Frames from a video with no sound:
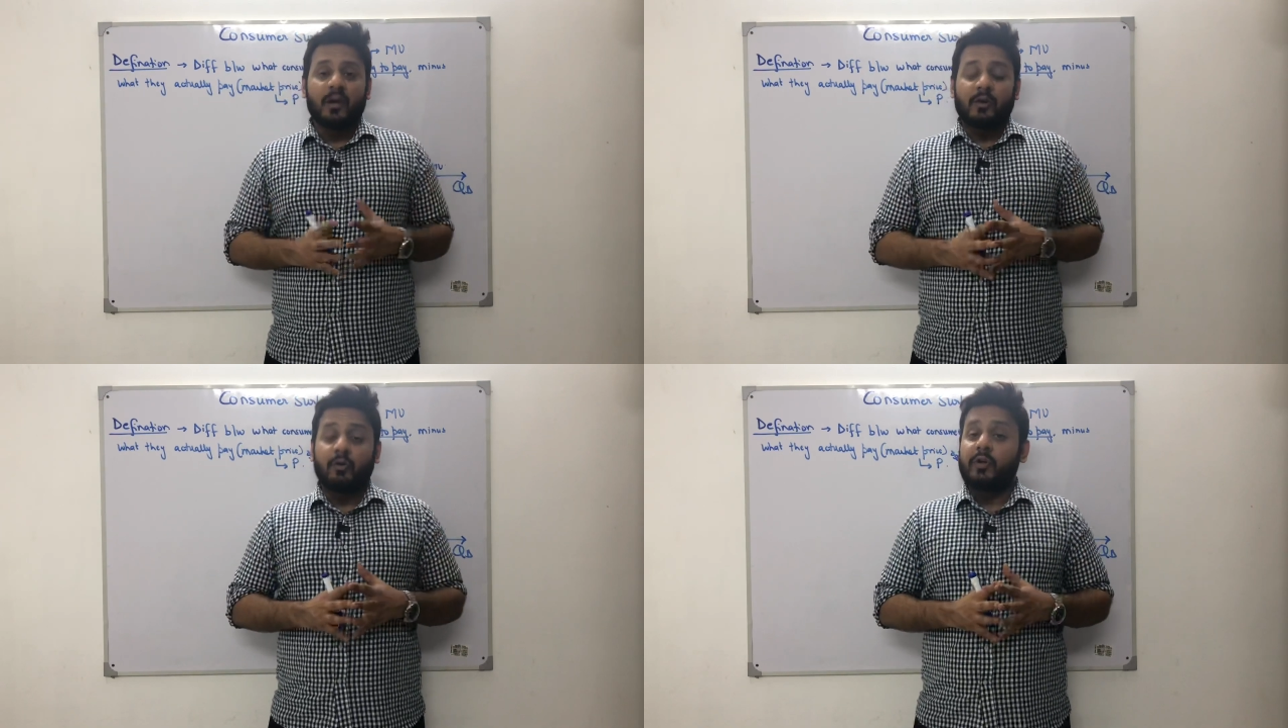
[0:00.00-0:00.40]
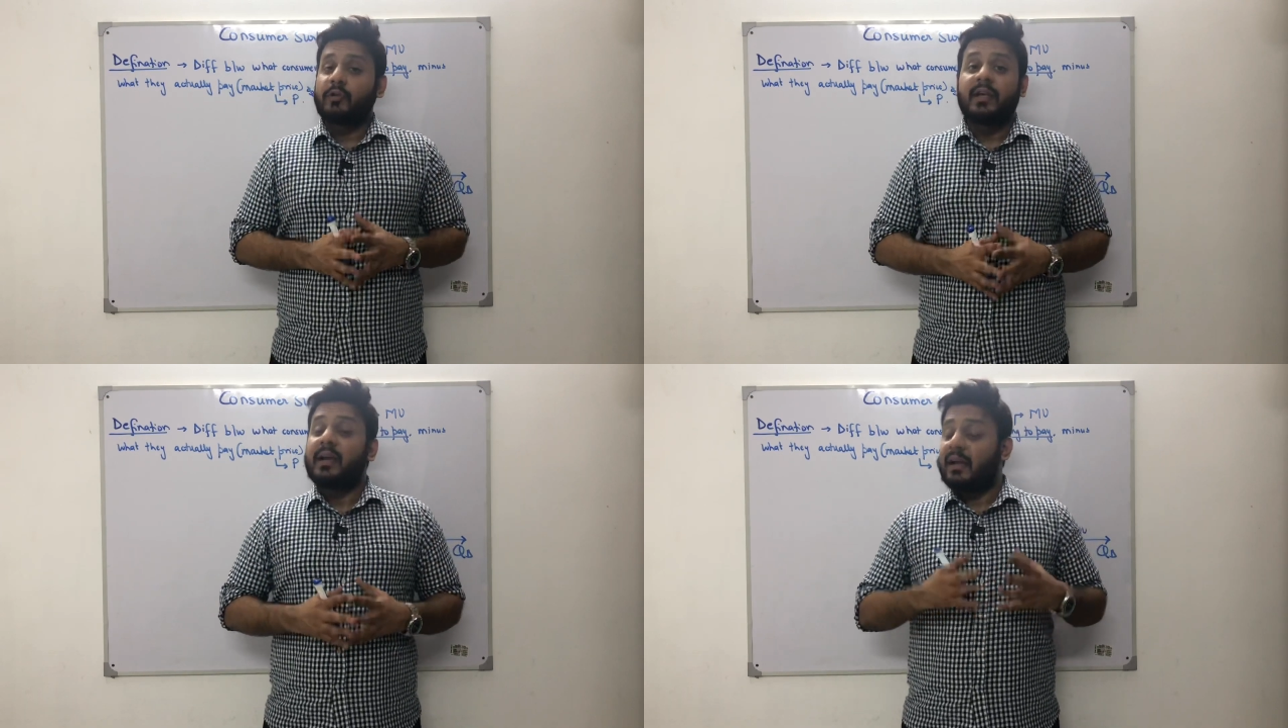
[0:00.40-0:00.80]
Don't you
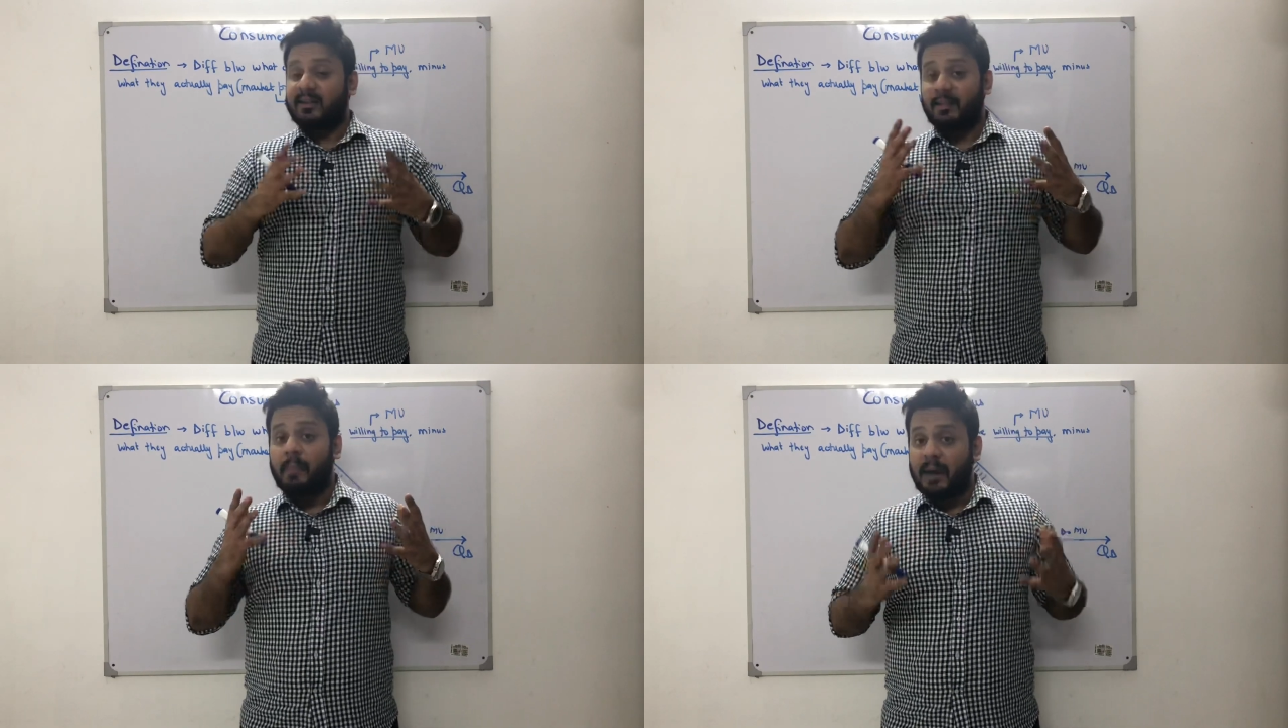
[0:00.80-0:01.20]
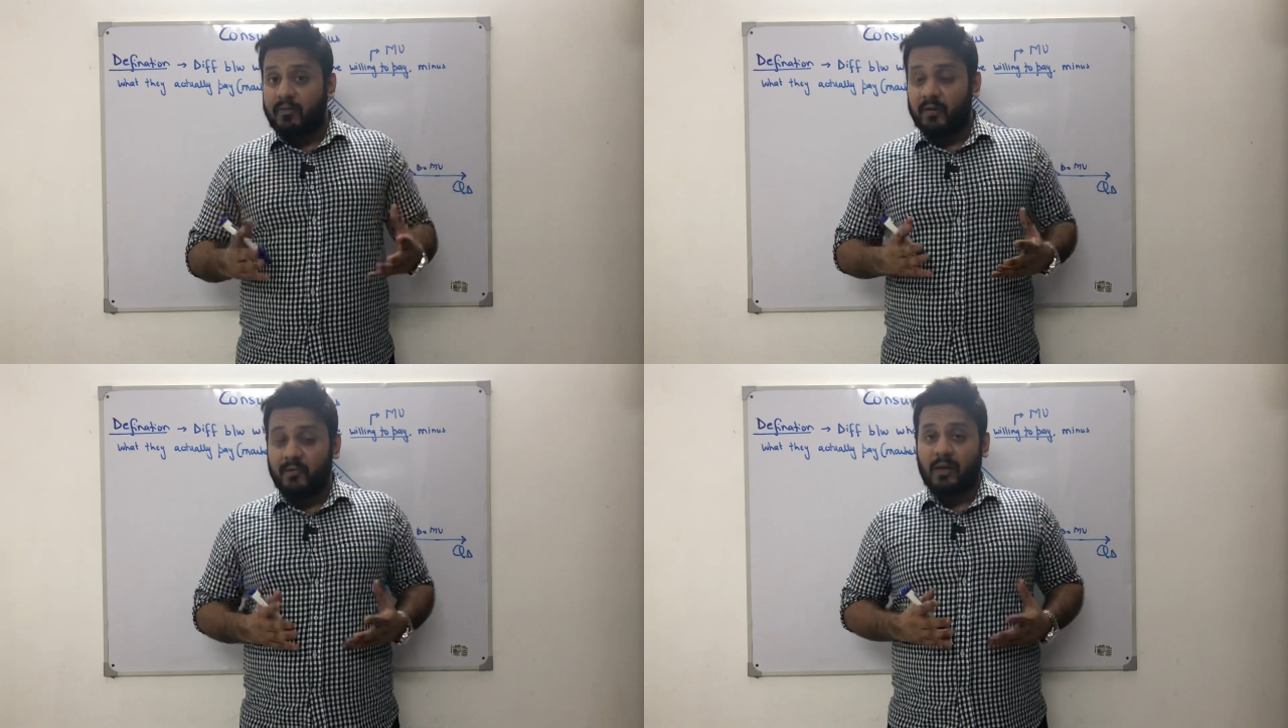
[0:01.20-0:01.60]
think it is a
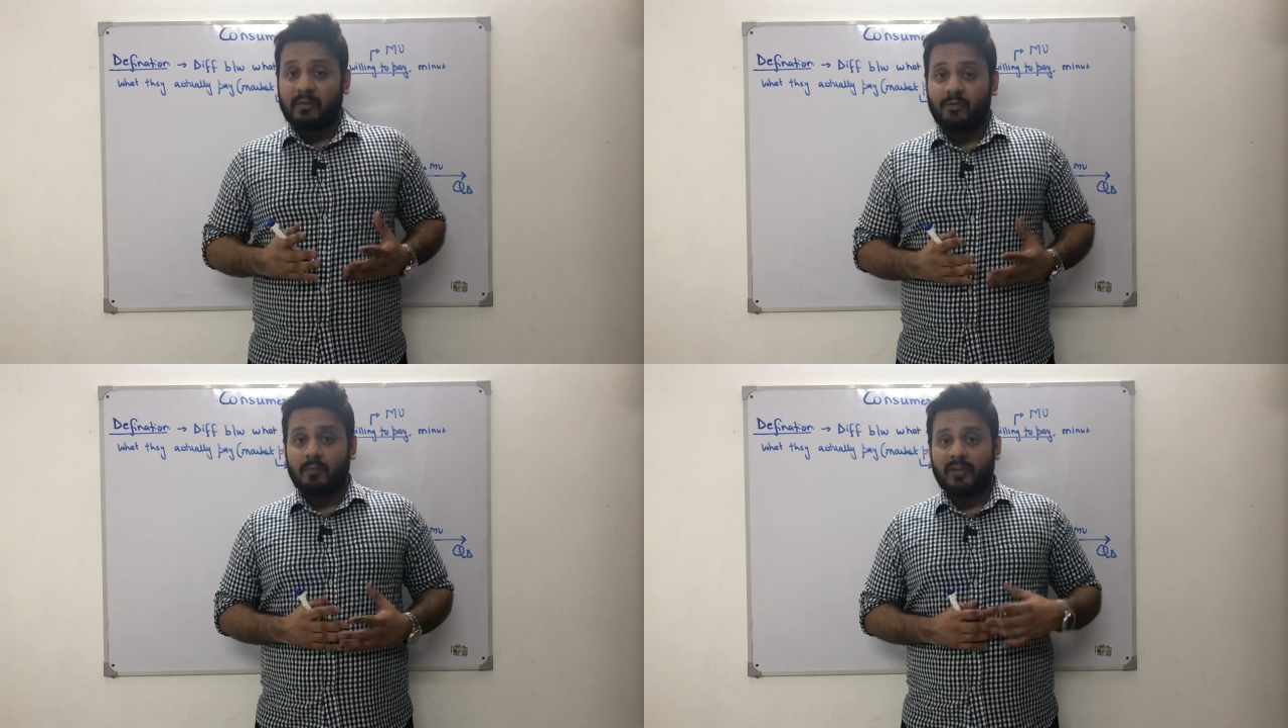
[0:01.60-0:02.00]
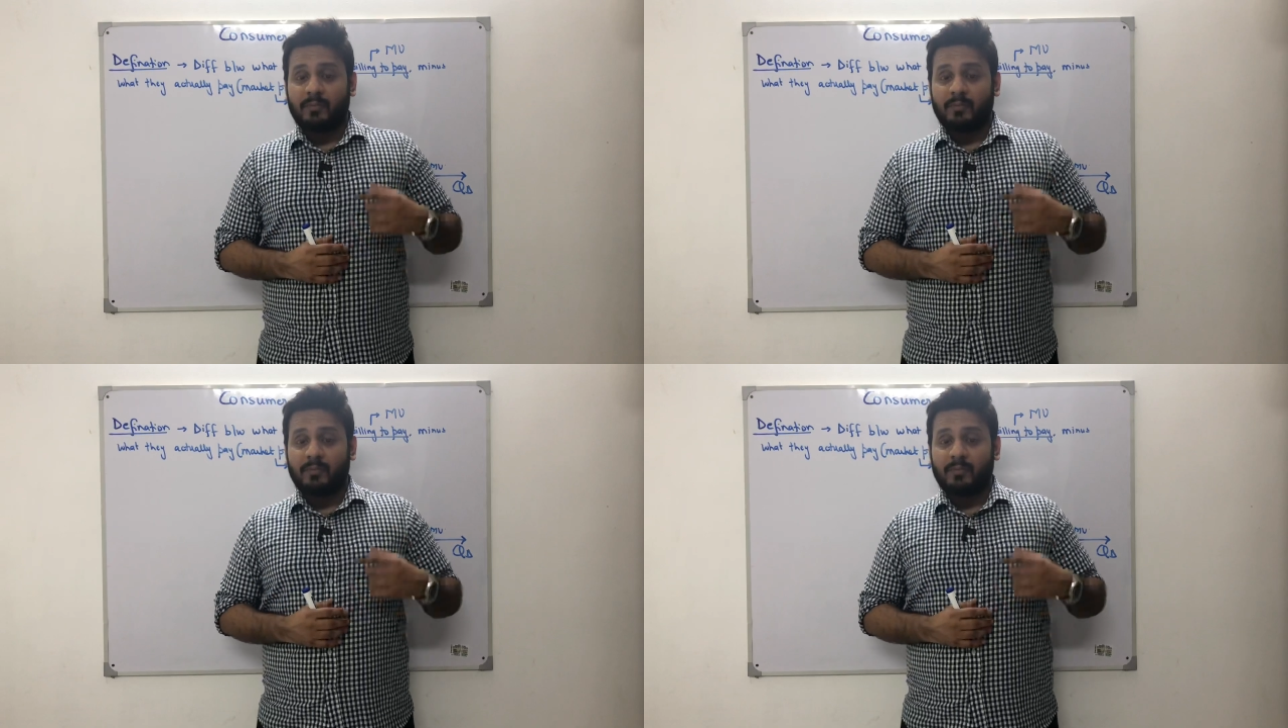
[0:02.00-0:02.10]
benefit for consumers?